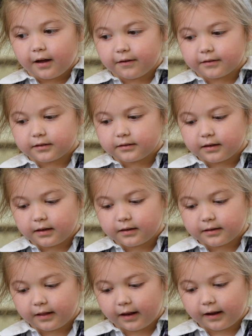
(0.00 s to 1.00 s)
I would tell
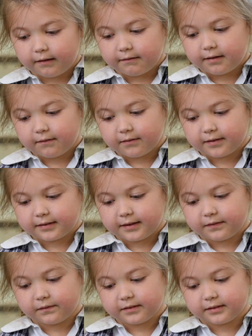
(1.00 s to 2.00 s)
her that I'll never
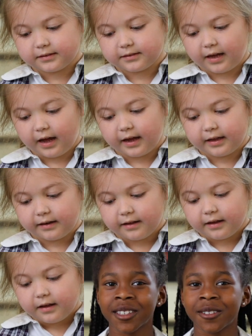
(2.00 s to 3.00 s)
leave her side.
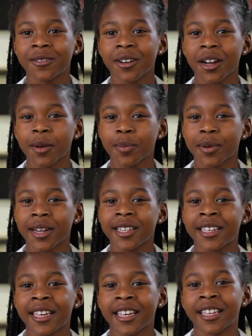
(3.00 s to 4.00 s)
You are
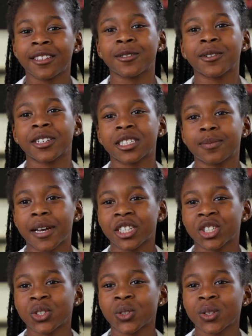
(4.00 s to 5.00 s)
pretty and you are
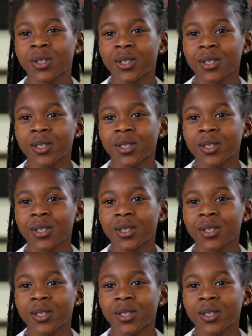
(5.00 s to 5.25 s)
special.